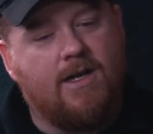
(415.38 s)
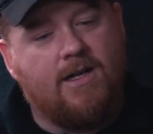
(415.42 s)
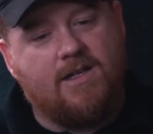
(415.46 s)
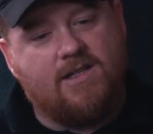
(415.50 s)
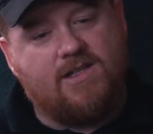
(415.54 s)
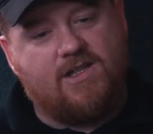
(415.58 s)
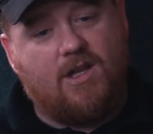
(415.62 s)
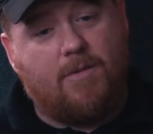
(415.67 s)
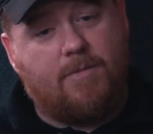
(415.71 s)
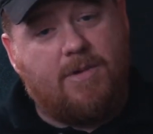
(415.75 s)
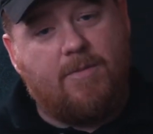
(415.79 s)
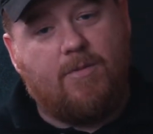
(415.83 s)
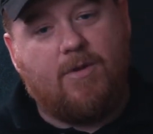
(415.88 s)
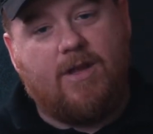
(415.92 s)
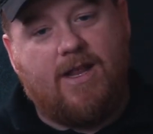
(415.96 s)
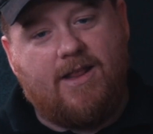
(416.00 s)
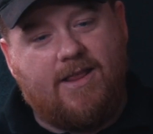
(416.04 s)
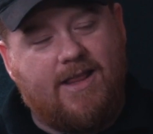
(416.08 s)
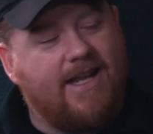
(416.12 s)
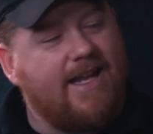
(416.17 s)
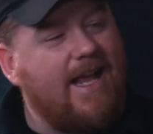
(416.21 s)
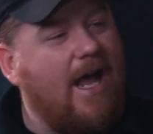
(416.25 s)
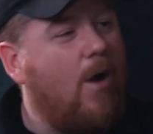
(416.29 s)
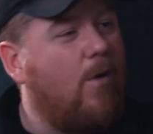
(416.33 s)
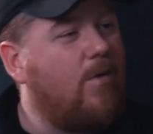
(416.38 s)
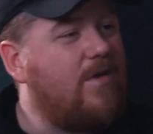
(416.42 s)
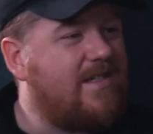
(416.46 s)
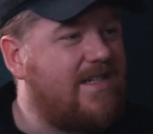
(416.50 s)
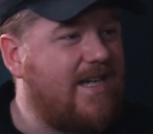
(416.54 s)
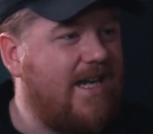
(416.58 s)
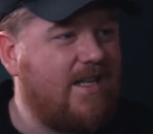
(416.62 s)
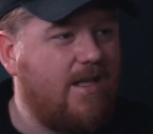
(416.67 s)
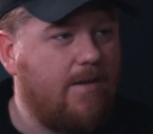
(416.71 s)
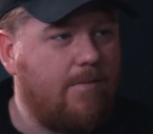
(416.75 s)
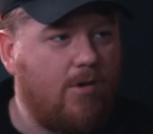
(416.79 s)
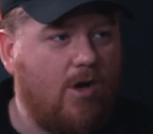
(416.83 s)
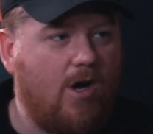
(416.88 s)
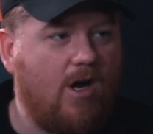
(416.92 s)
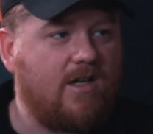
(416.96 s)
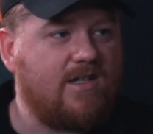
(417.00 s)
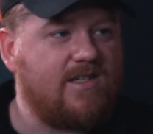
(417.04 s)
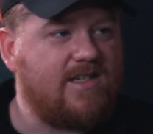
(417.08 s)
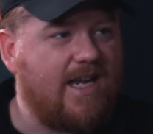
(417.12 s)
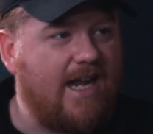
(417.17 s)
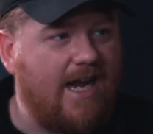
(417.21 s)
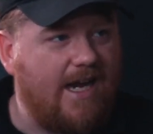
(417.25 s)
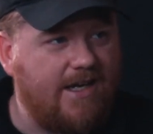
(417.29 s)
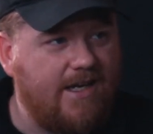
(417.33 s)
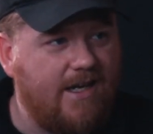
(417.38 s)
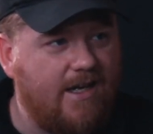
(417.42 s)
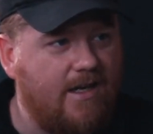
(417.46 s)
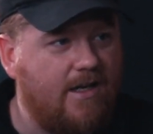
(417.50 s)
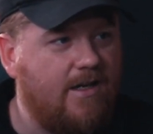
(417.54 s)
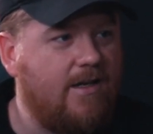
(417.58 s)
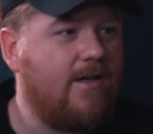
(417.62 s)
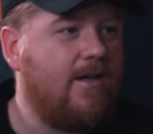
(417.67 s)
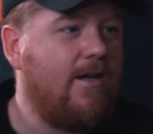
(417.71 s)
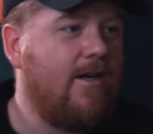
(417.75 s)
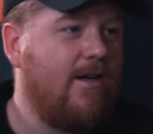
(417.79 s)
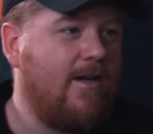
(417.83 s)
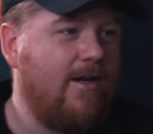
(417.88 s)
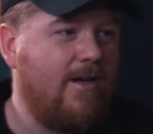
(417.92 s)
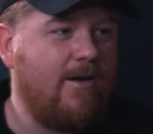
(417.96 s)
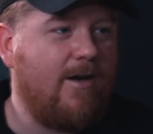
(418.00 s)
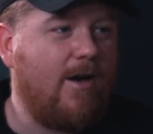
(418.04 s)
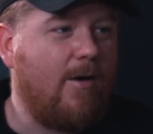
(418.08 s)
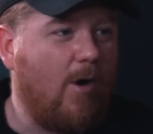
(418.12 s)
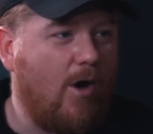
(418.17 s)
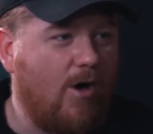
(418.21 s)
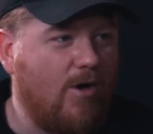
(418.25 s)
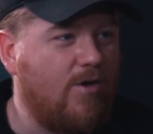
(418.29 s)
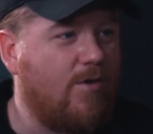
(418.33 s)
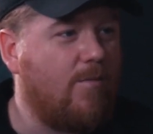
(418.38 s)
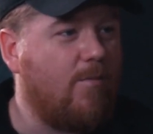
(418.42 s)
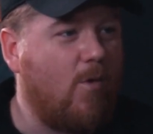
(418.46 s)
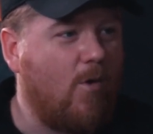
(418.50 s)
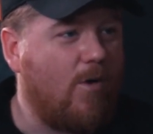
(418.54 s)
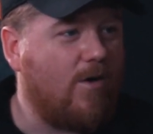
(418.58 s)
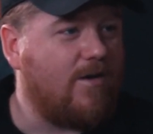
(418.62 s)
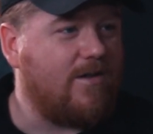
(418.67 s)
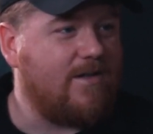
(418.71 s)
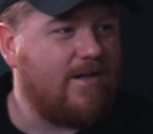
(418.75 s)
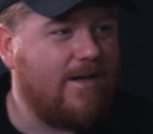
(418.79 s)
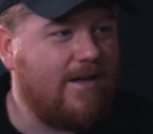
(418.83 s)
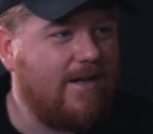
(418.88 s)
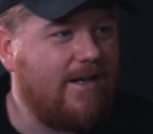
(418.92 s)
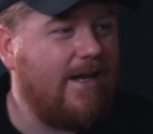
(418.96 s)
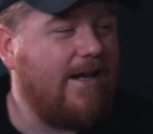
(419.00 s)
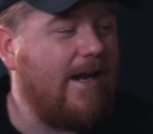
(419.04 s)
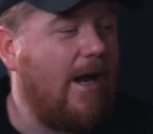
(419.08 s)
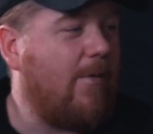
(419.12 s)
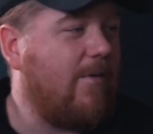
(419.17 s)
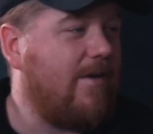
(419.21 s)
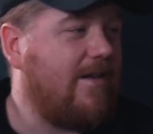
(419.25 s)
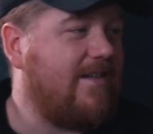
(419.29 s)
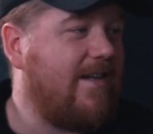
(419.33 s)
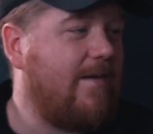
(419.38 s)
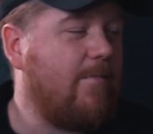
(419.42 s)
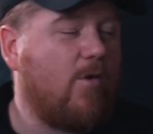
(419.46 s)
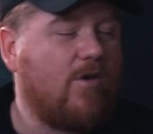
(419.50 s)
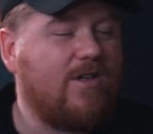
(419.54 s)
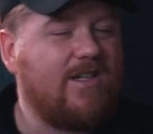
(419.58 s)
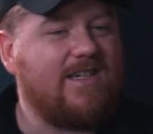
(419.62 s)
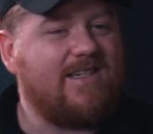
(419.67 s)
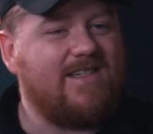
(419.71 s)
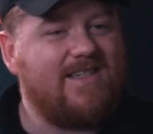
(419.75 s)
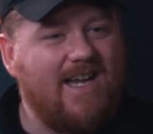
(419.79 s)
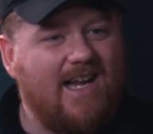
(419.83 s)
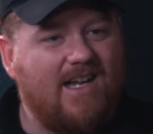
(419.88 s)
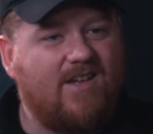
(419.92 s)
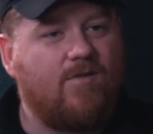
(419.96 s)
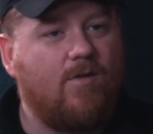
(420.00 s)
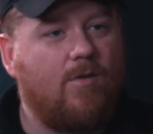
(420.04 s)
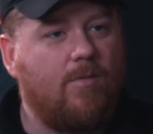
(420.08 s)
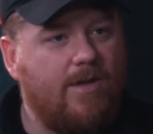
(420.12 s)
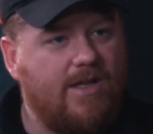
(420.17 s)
So the people that think outside the box kind of are the more, and I wouldn't say more successful, but